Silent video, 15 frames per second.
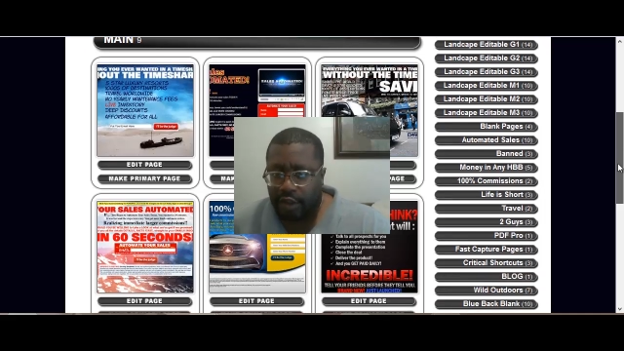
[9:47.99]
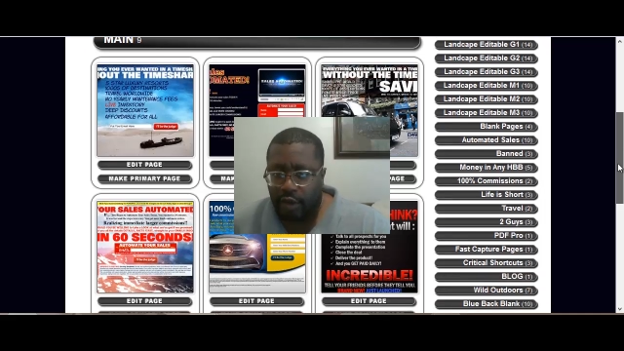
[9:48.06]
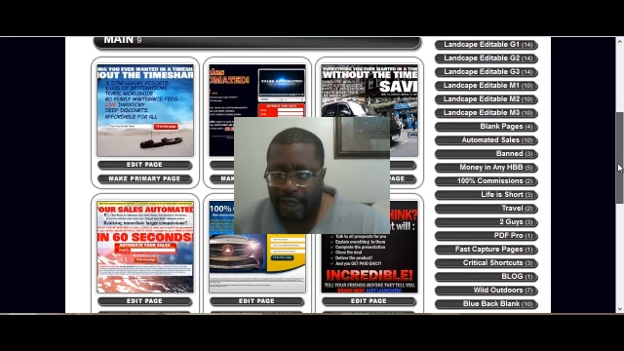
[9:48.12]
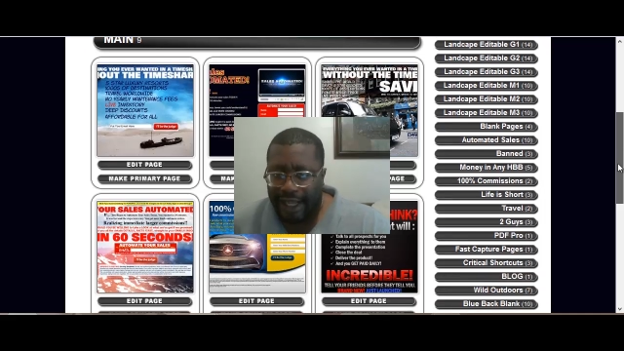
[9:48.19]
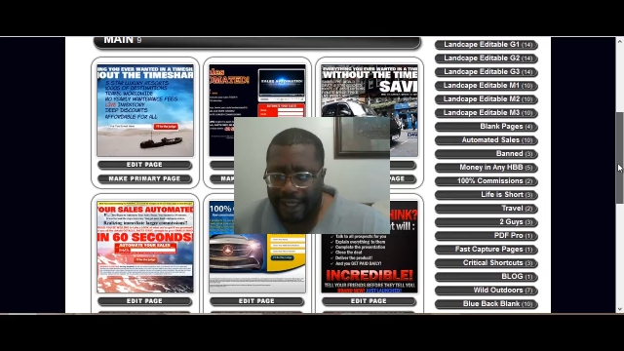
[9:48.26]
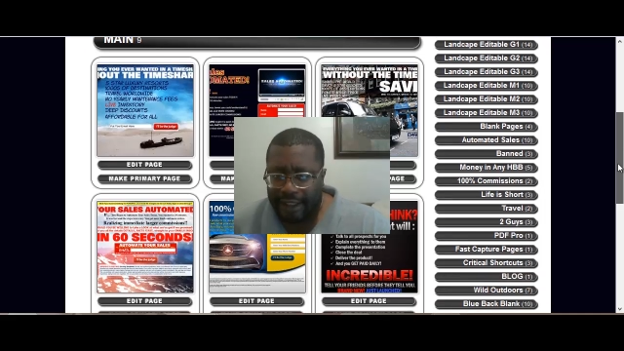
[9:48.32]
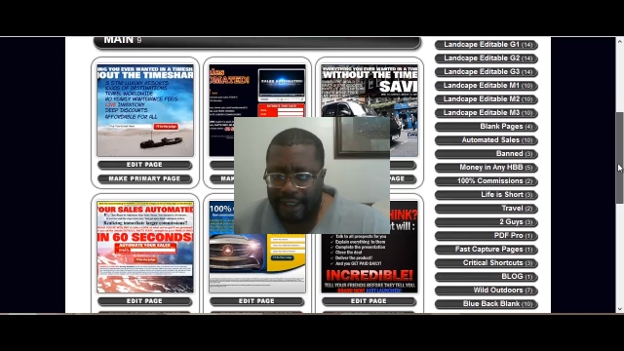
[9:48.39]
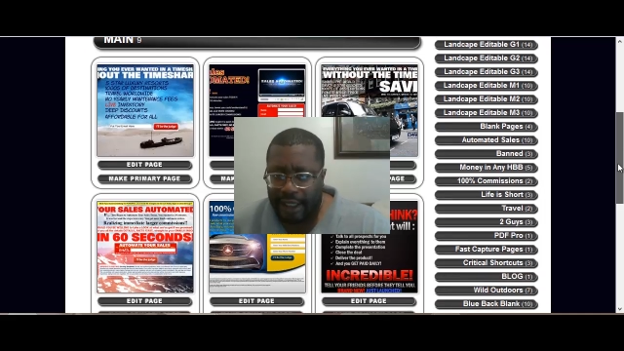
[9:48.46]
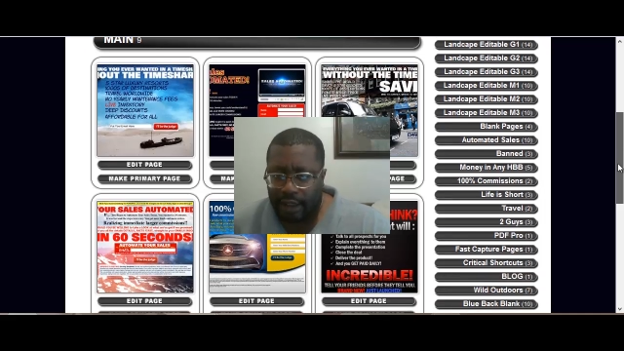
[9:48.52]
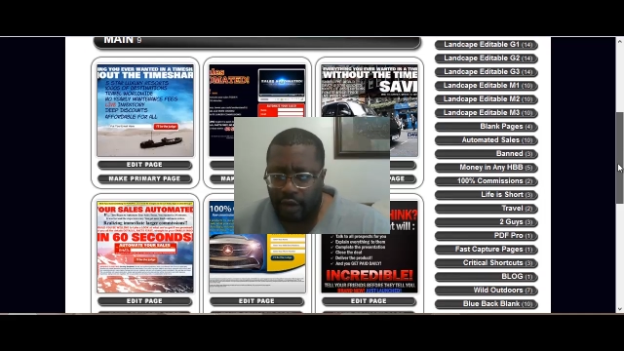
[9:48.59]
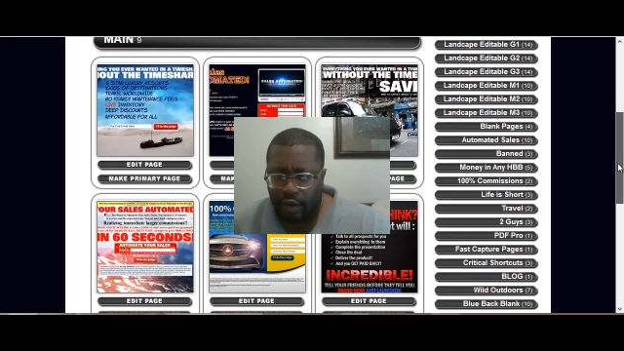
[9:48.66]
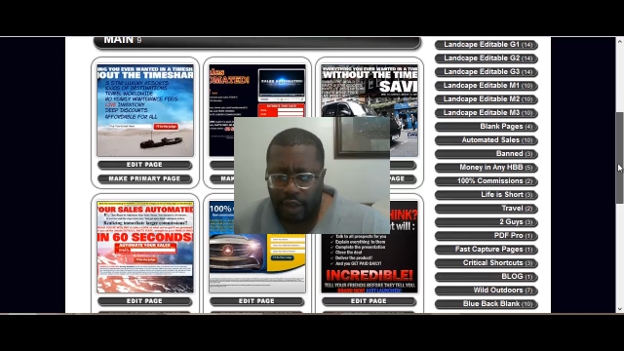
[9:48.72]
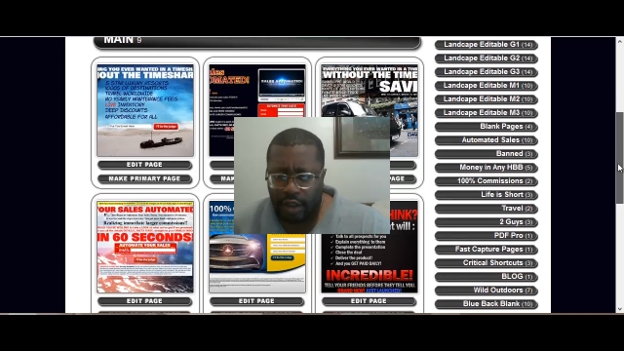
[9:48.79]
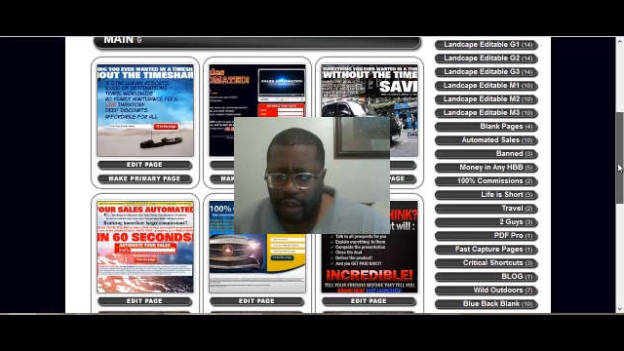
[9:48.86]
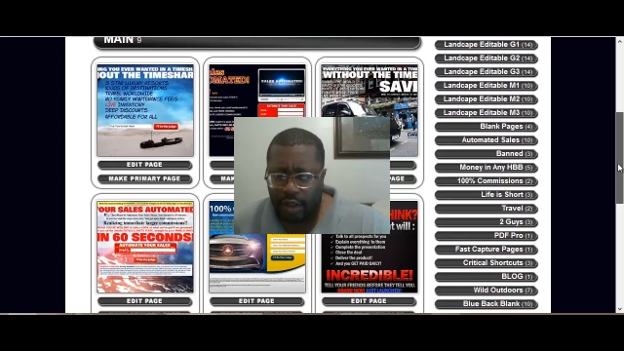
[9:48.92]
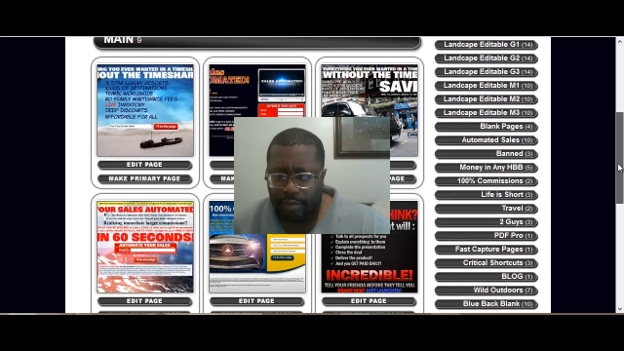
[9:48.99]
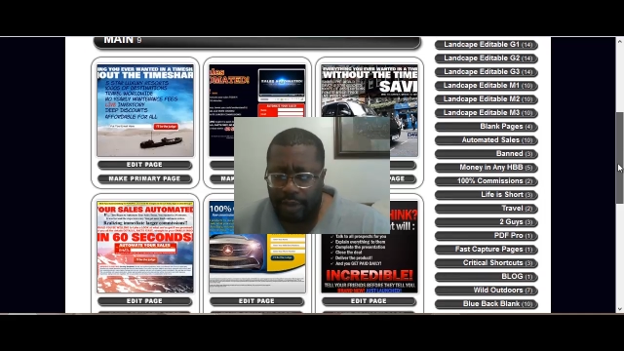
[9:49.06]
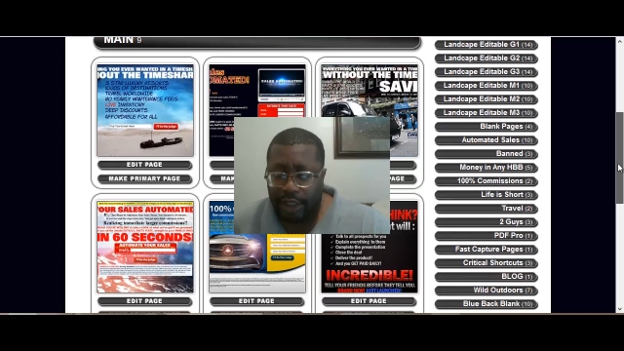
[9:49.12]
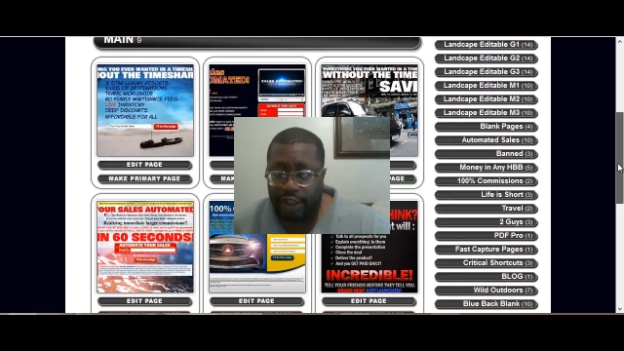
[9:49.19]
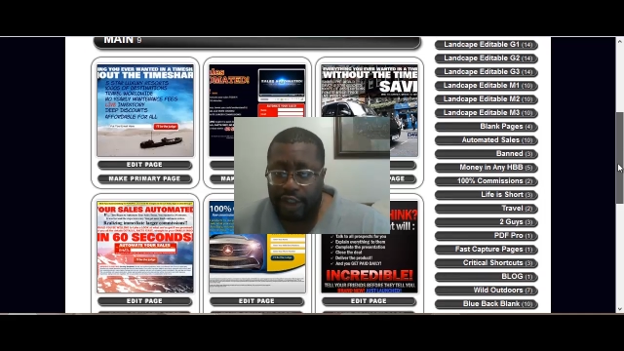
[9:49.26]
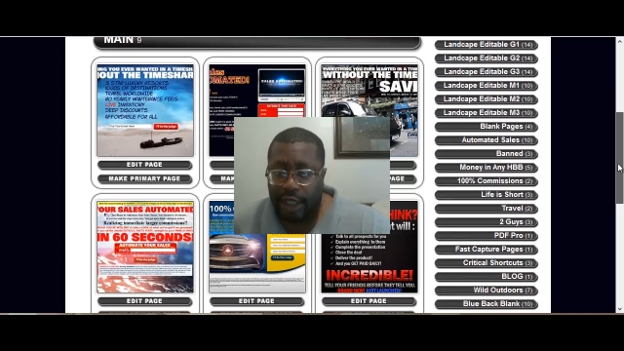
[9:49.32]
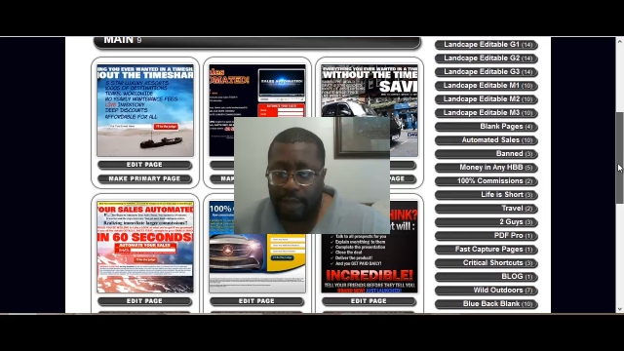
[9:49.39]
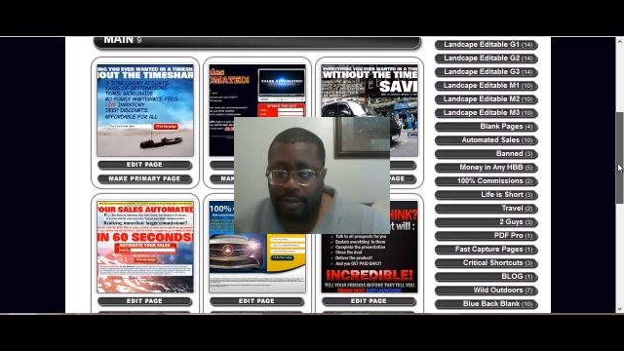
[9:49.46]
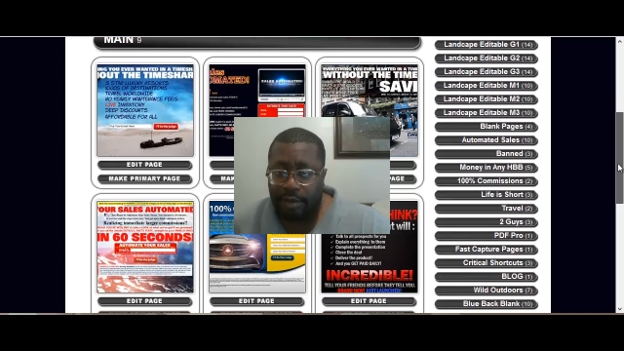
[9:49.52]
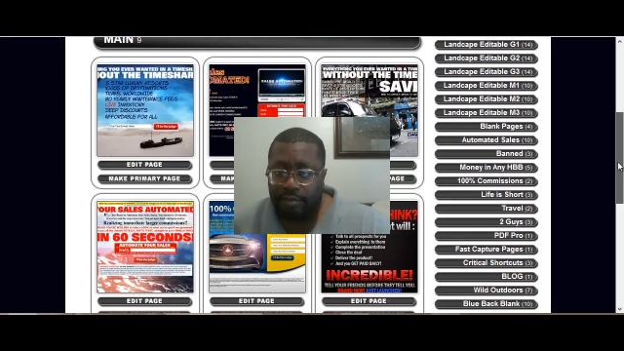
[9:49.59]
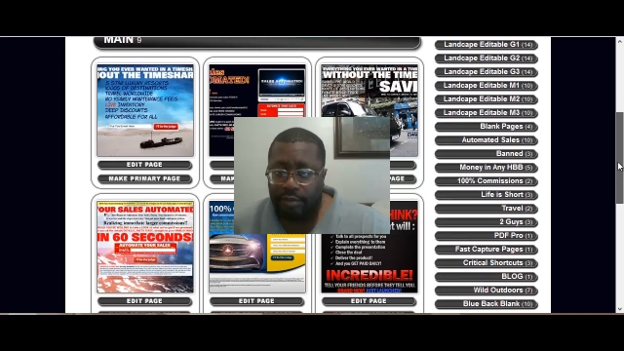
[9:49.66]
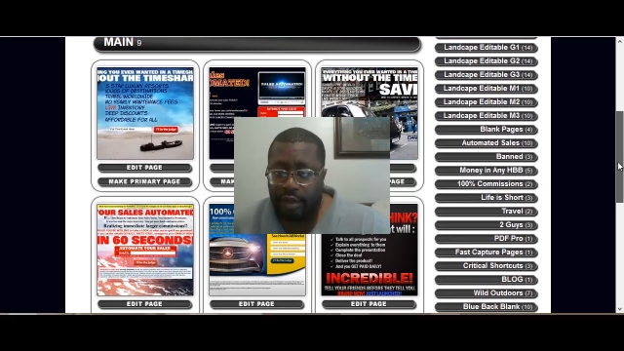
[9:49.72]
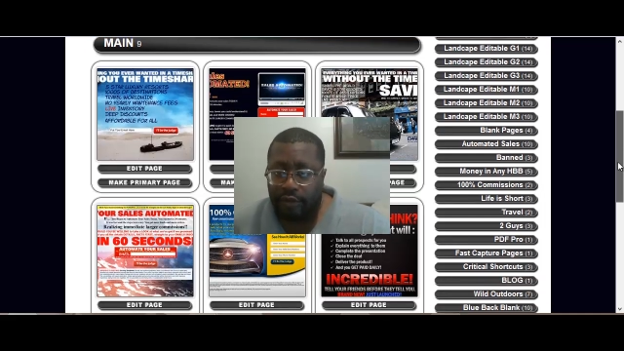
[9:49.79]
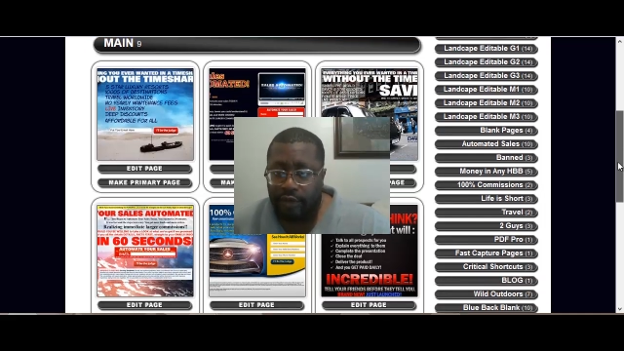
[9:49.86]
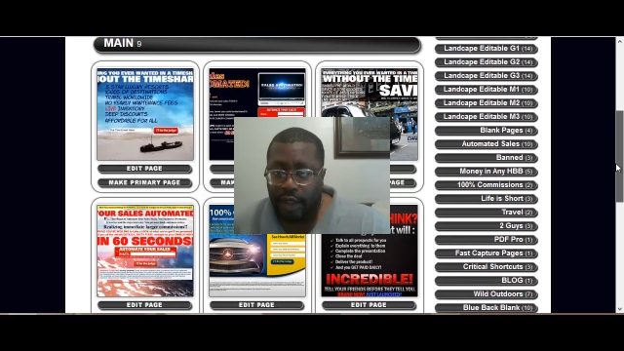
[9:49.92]
on page copy.
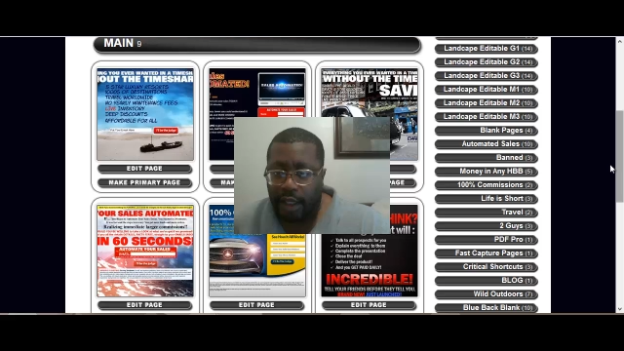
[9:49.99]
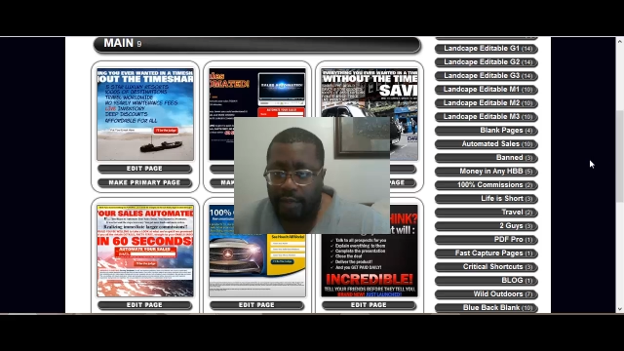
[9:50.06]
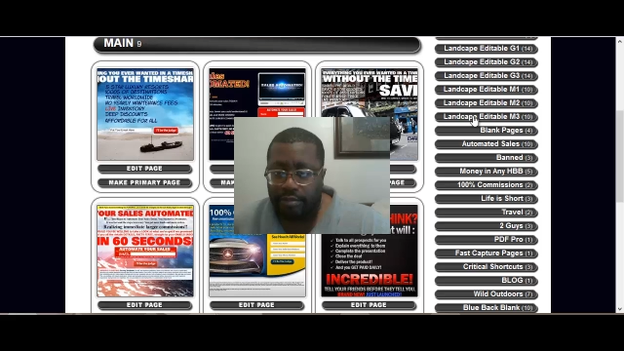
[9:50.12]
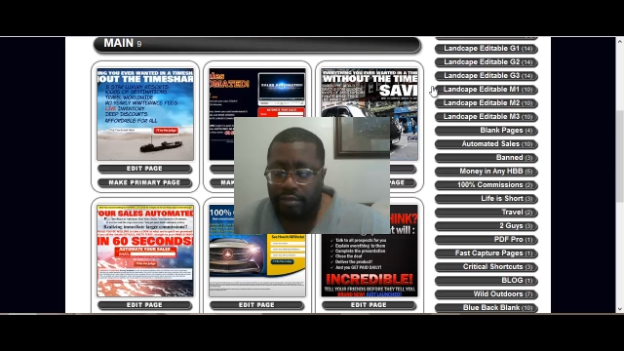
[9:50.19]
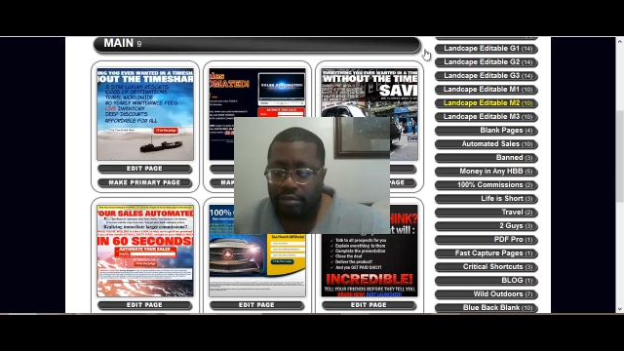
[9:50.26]
You've got